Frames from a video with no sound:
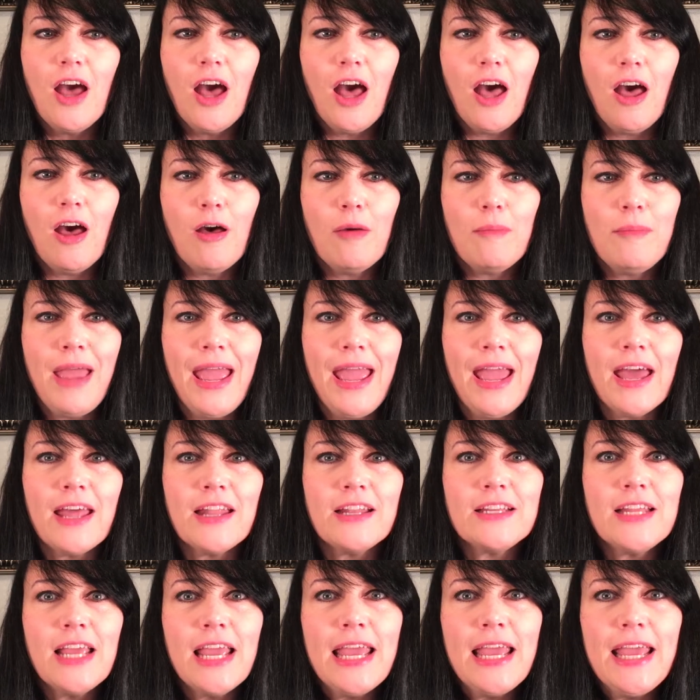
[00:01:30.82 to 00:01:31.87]

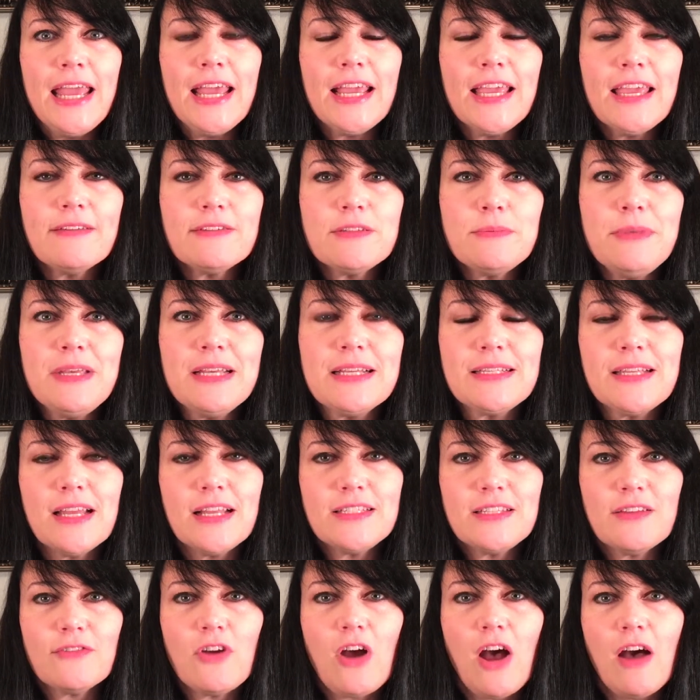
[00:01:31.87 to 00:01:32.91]
And it gives me a
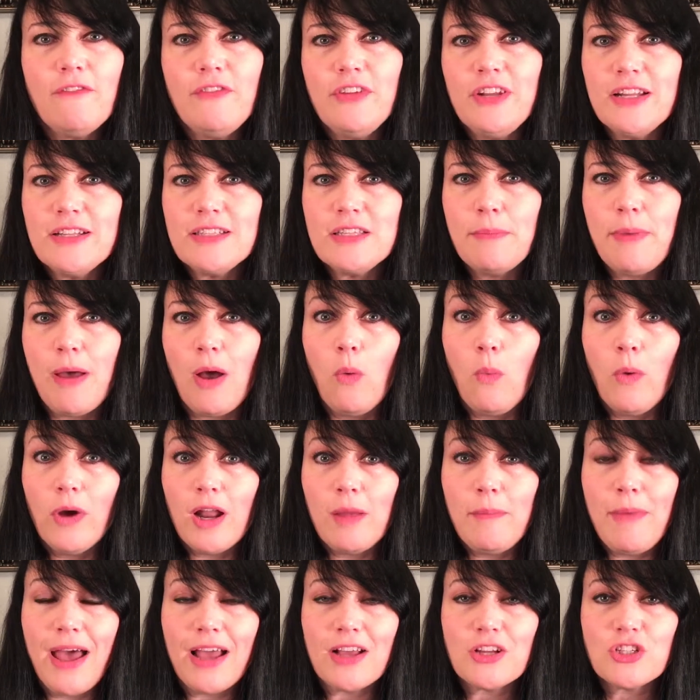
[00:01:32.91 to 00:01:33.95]
sense of confidence about what
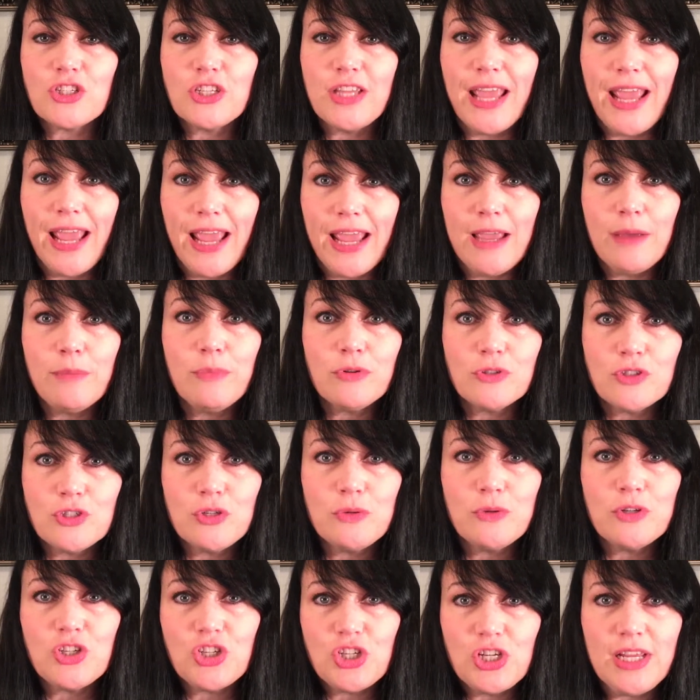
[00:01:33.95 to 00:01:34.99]
I'm actually able
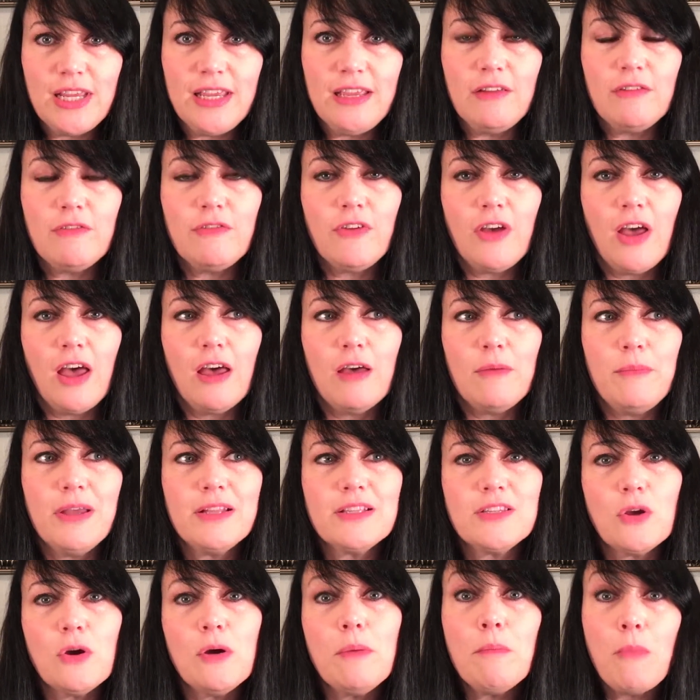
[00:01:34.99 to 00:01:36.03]
to achieve.
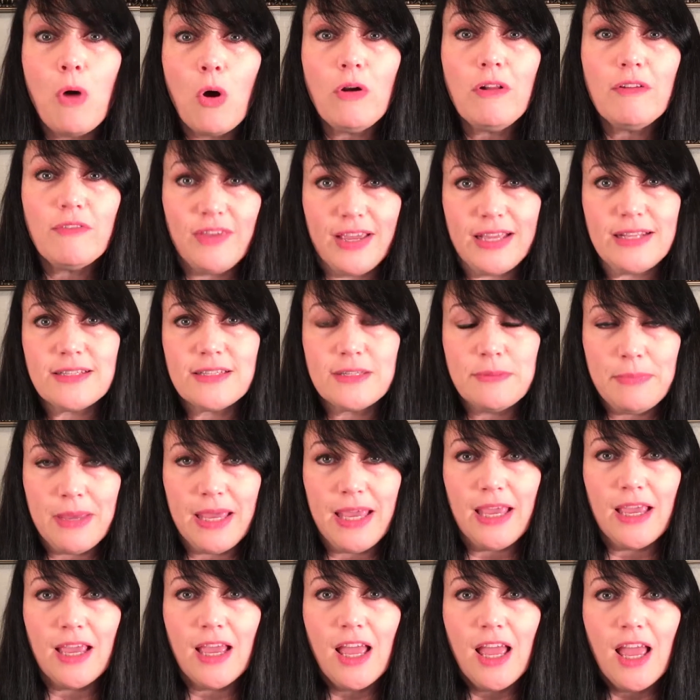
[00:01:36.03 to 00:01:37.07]
And so it motivates
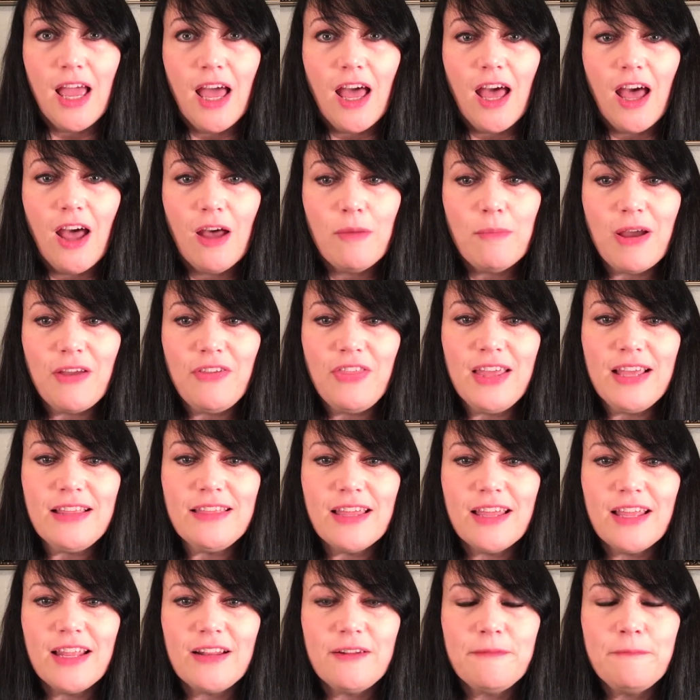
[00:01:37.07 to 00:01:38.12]
me. I think
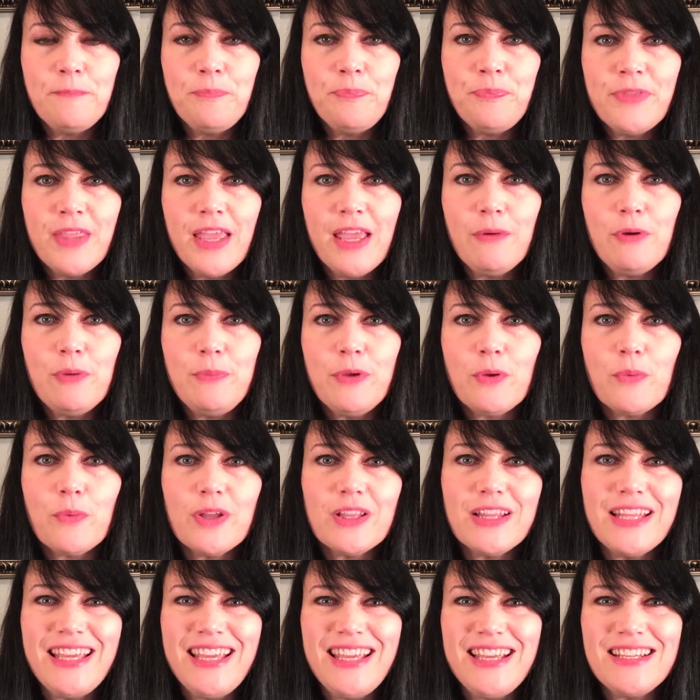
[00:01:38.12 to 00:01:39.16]
that it would be
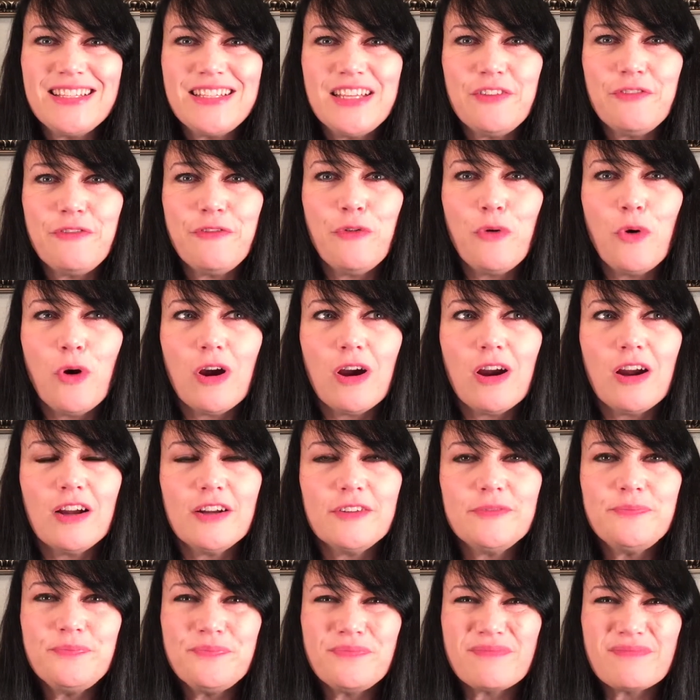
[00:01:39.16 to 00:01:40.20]
really easy
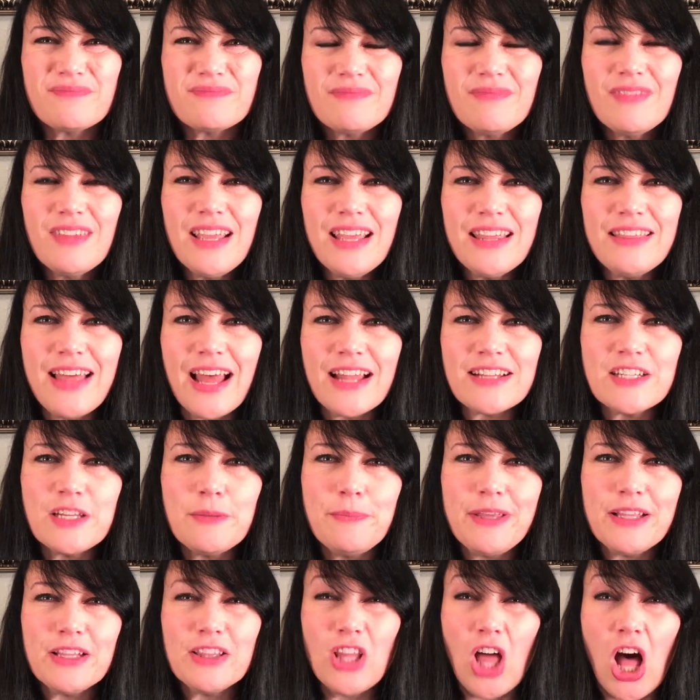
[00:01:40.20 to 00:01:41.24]
for that to
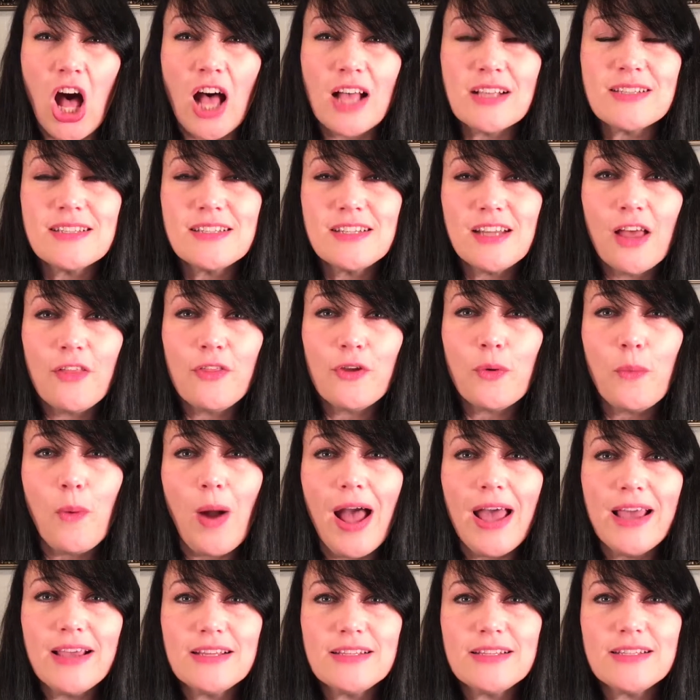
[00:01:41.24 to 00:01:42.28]
be lost
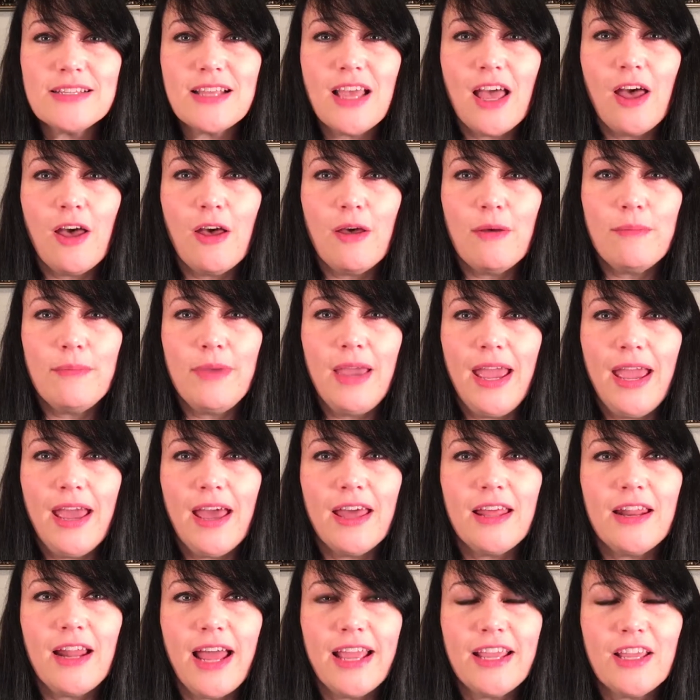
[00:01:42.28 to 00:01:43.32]
otherwise, and
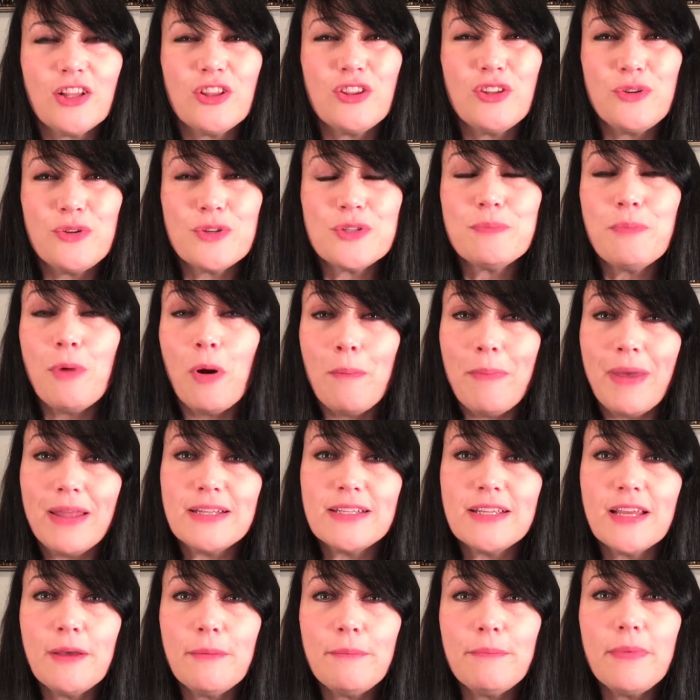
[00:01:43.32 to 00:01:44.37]
I could lose
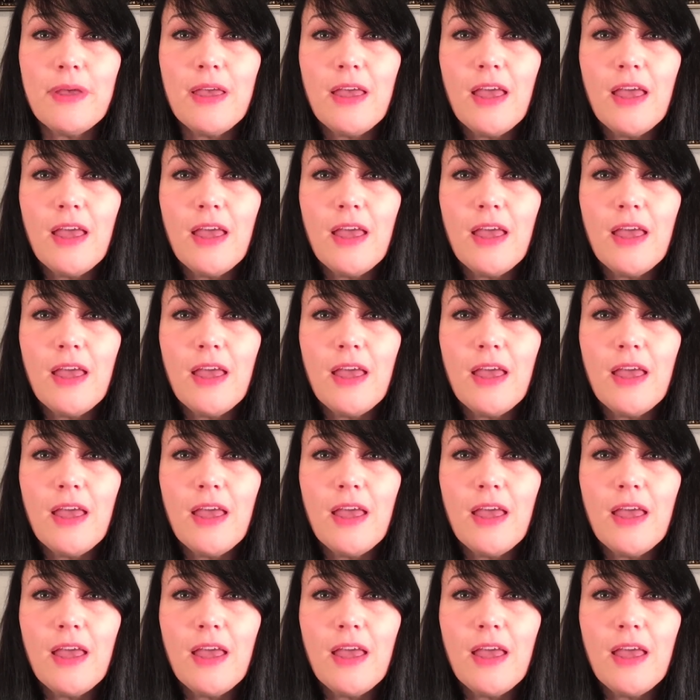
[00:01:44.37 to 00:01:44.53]
momentum.